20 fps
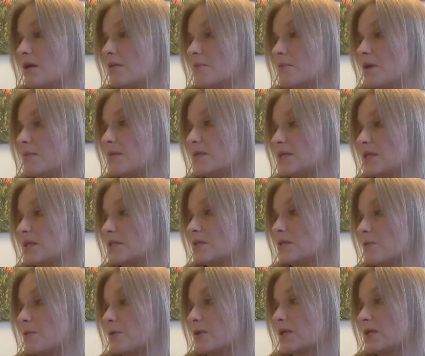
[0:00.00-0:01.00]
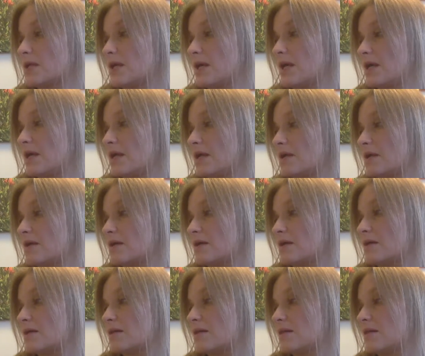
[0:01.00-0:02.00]
Mama says the word cake
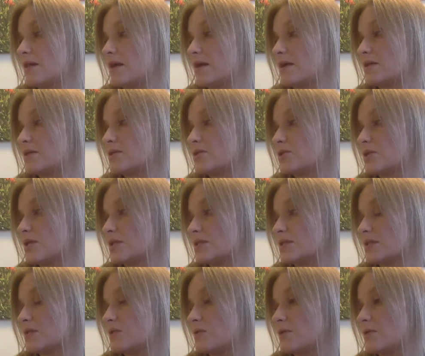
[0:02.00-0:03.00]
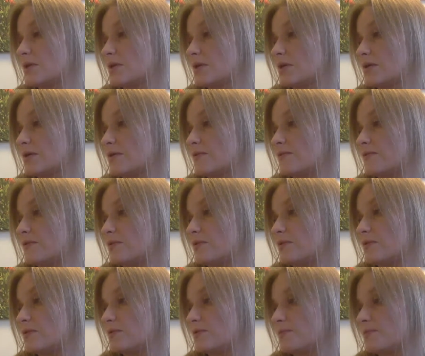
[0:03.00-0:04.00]
like it's just an ordinary
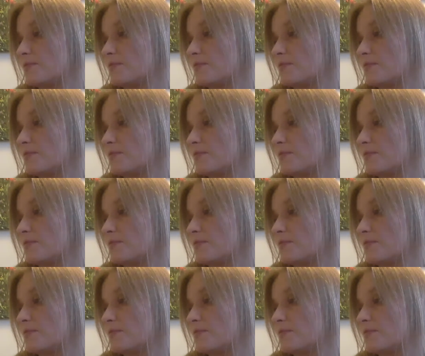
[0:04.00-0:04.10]
food,